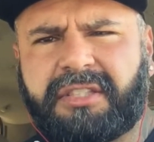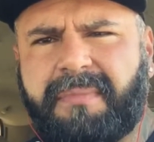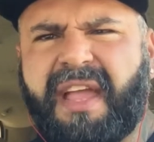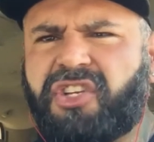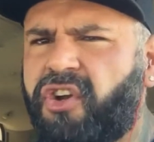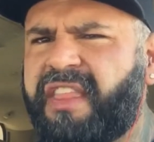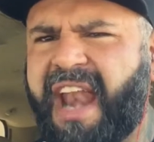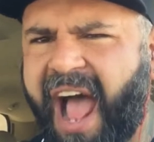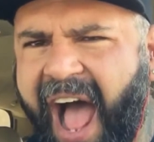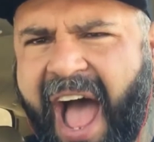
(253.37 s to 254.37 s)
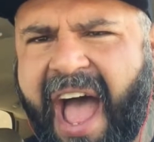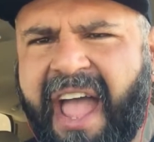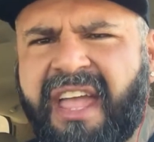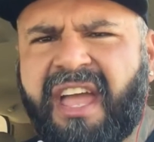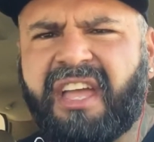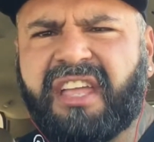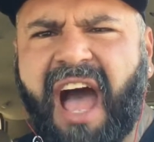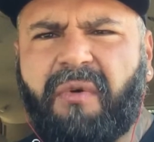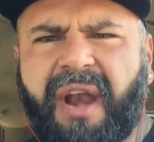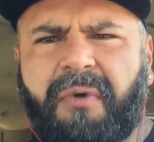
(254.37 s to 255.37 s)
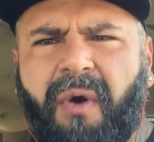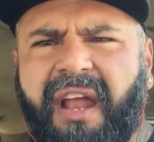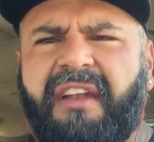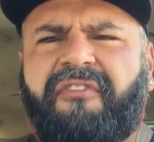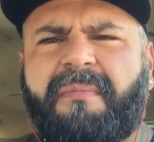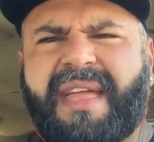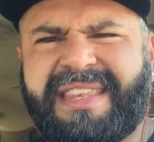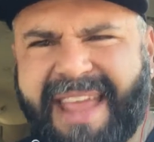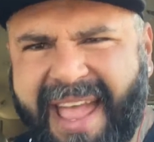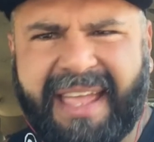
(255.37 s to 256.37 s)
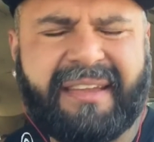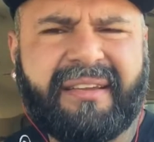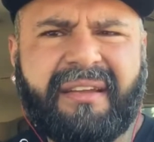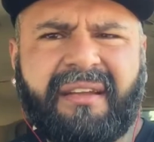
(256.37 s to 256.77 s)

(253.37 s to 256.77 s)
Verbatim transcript: to make sure that I got what I wanted from the day.